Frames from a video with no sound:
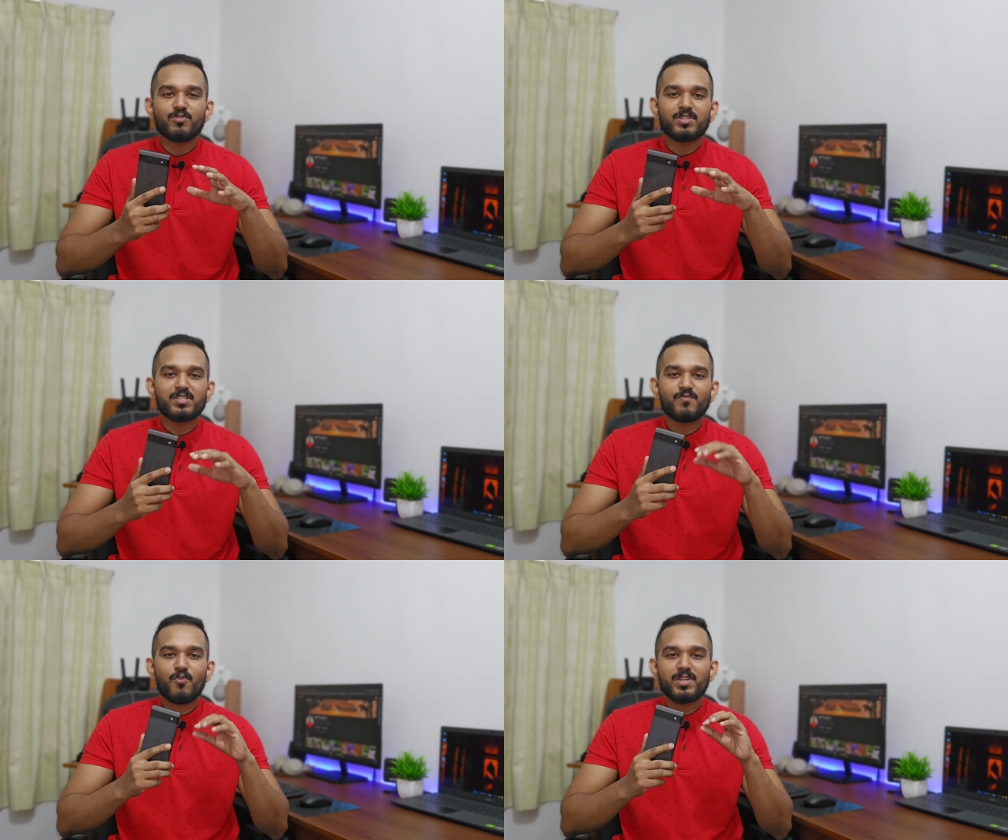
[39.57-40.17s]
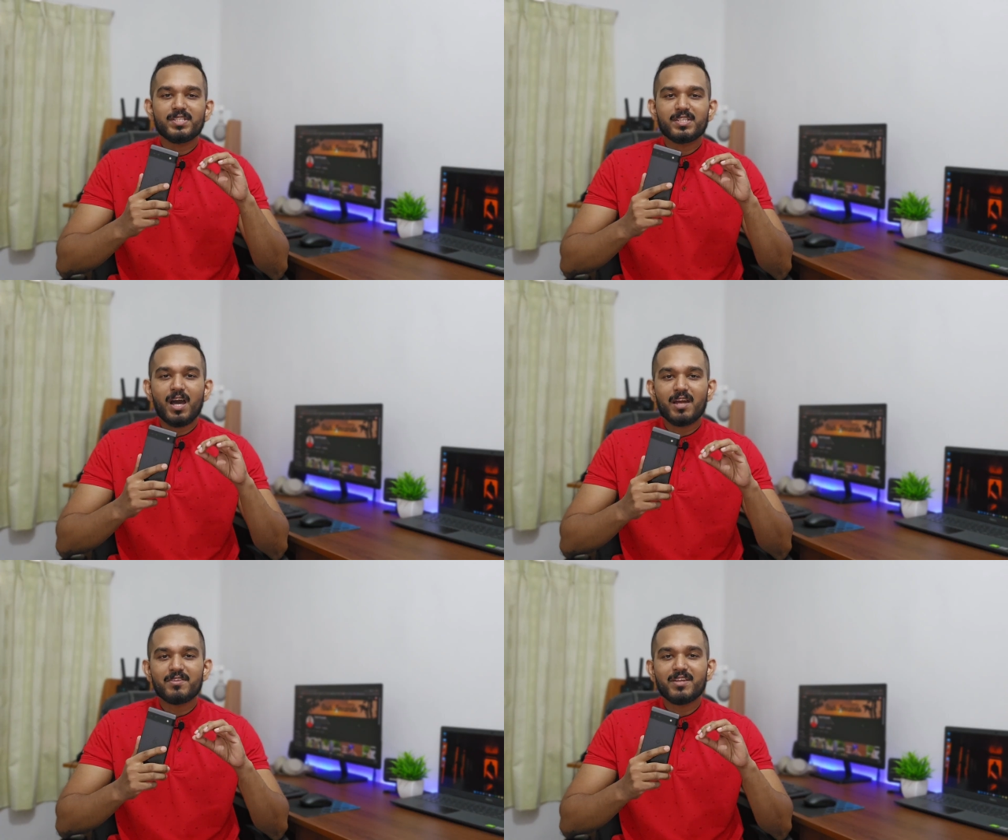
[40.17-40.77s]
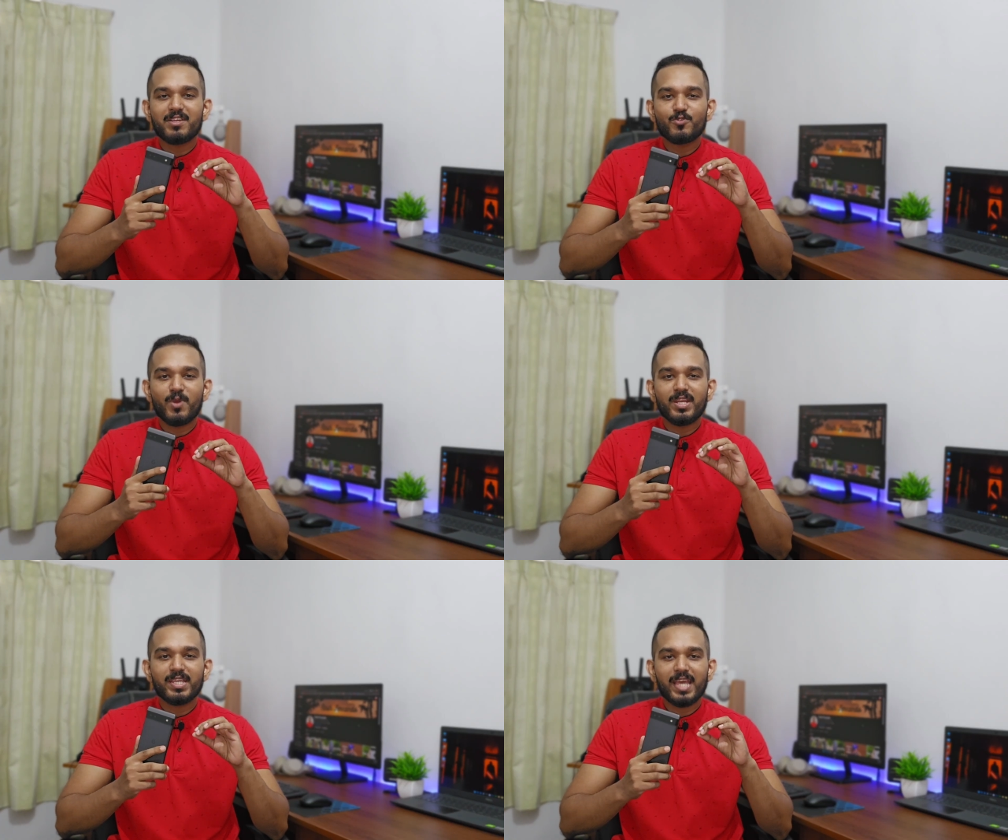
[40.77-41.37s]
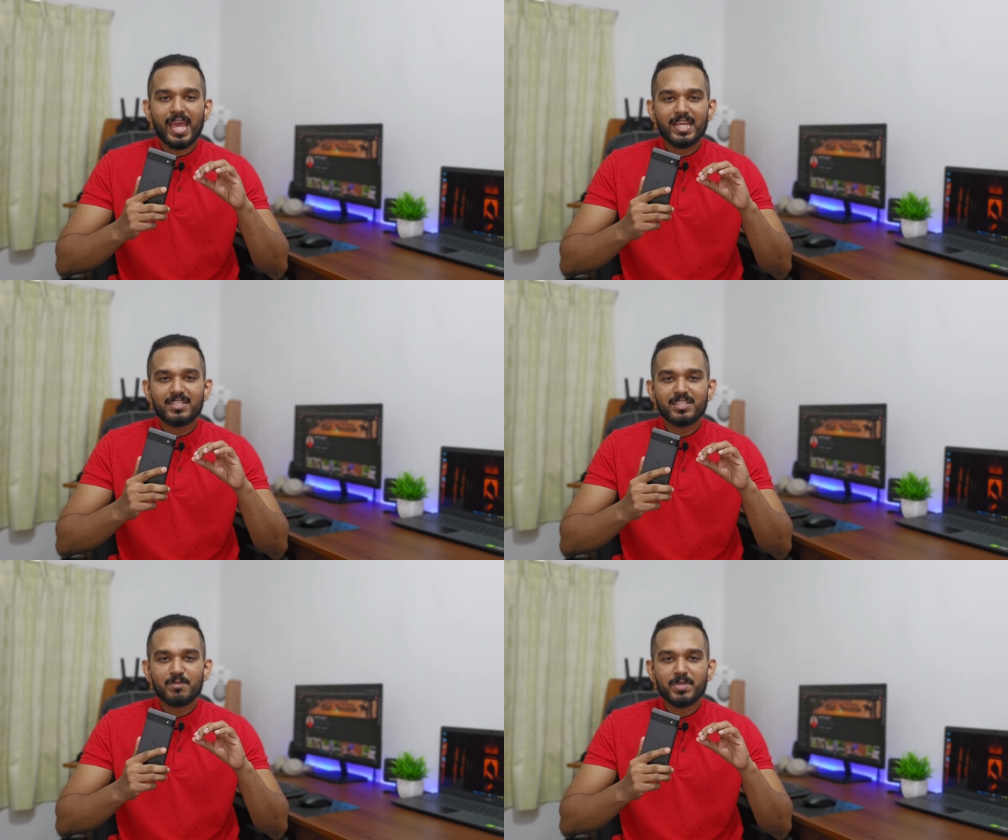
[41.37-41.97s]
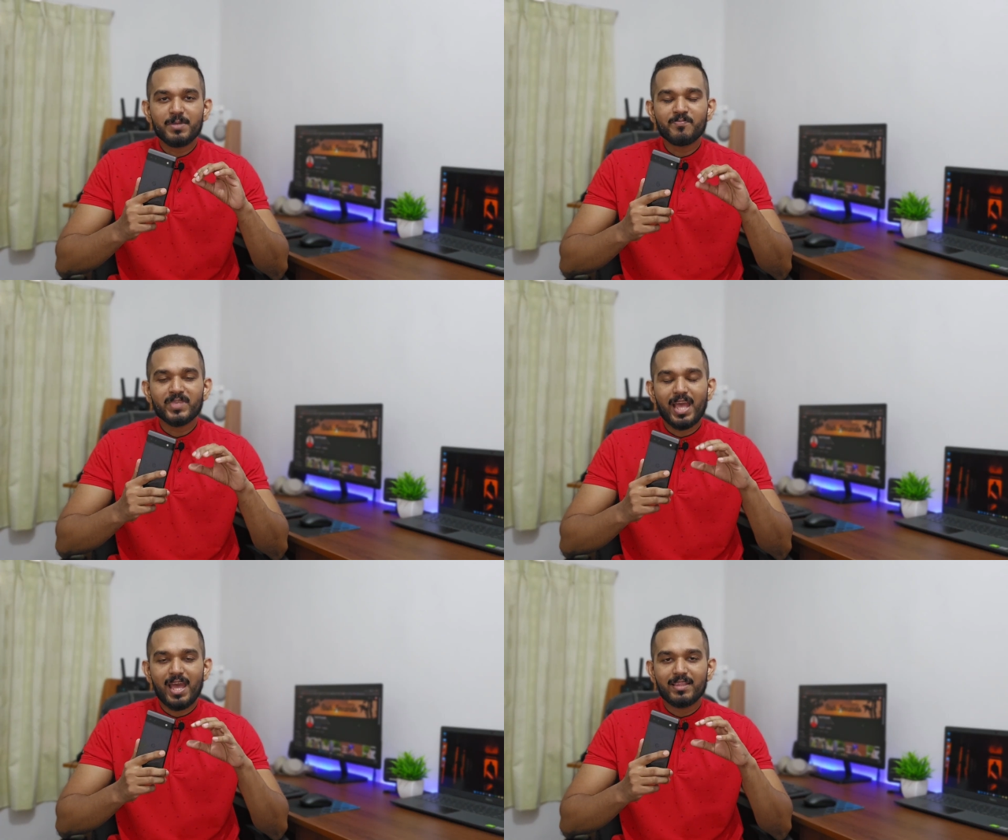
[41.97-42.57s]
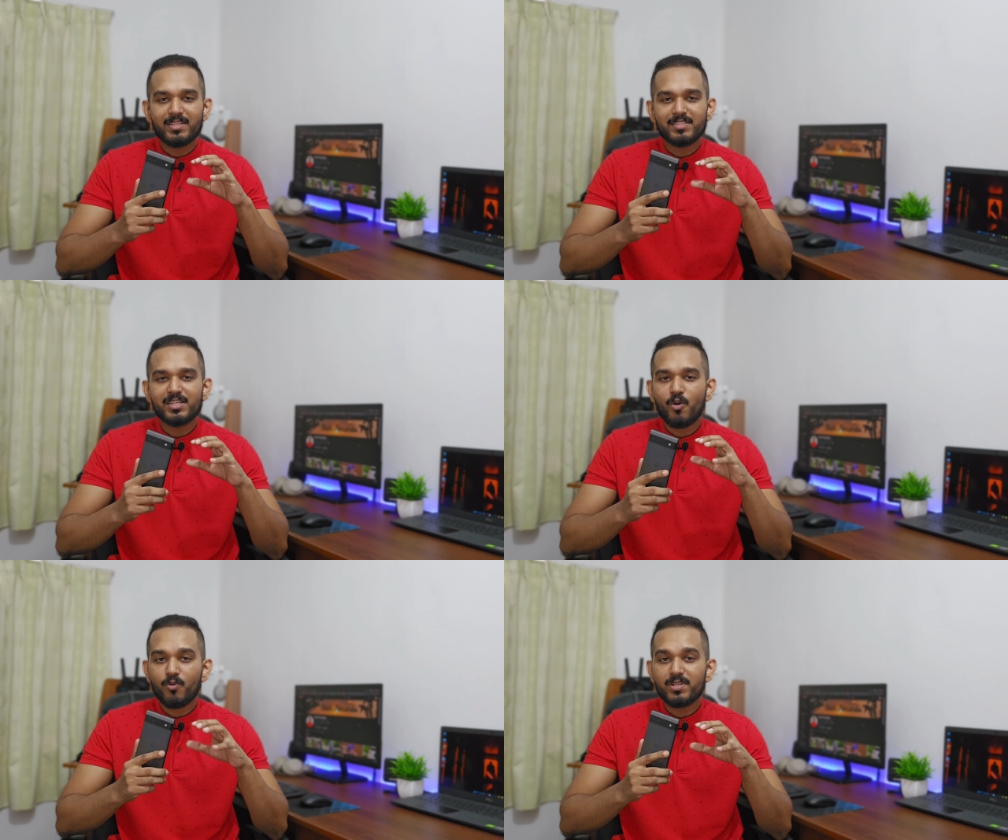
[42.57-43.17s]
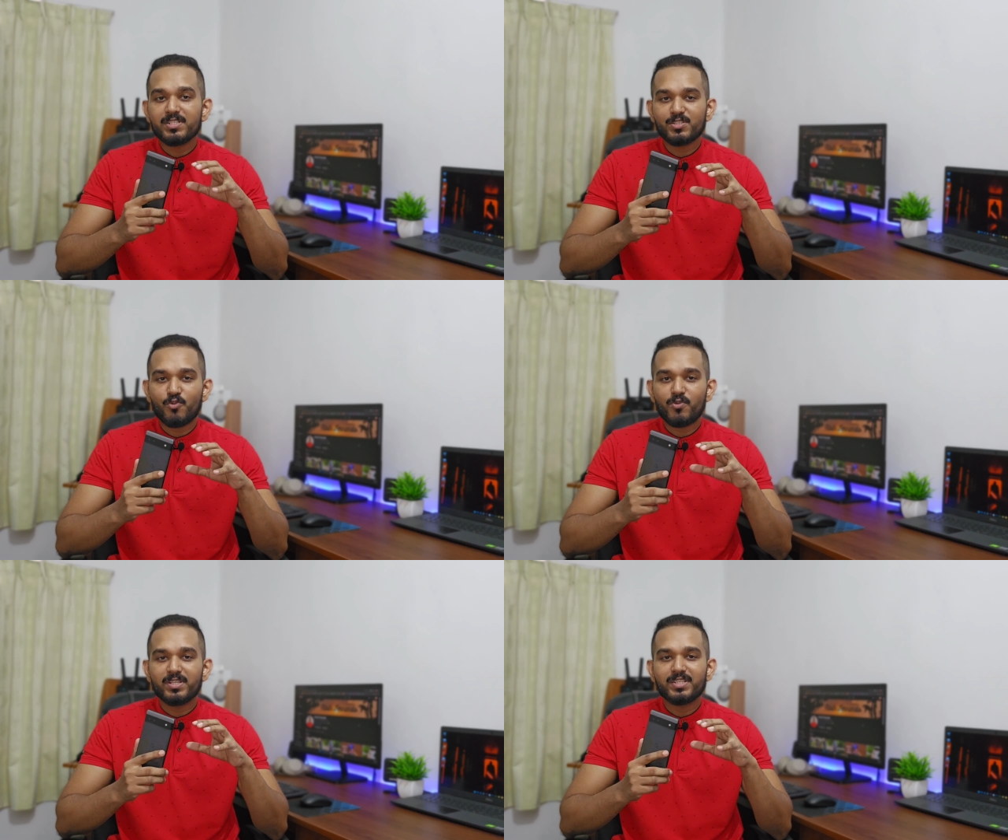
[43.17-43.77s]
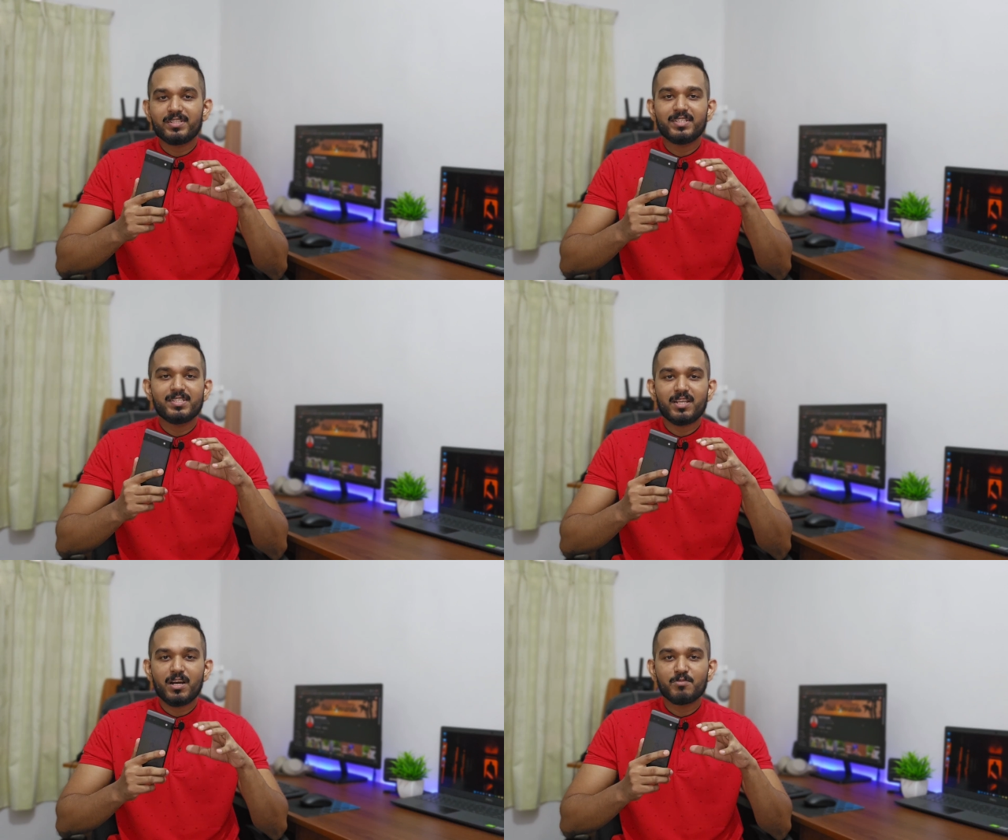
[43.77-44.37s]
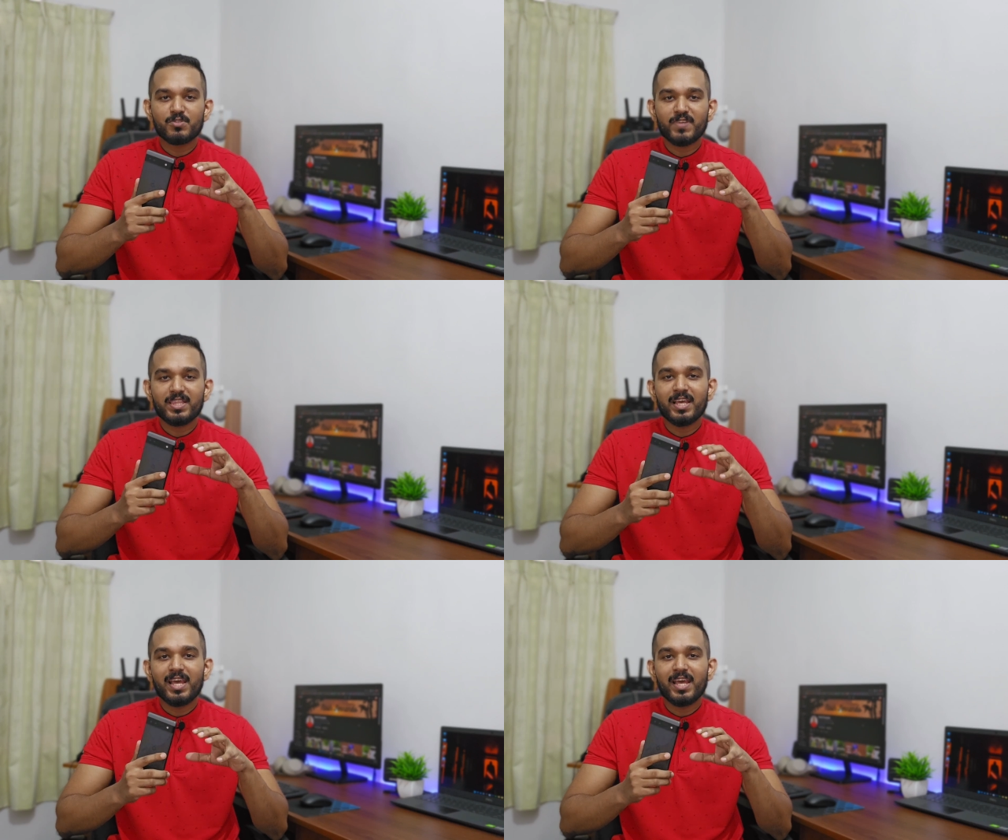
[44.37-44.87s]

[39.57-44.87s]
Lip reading: on this phone is 128 GB, and that's the only storage that it comes with,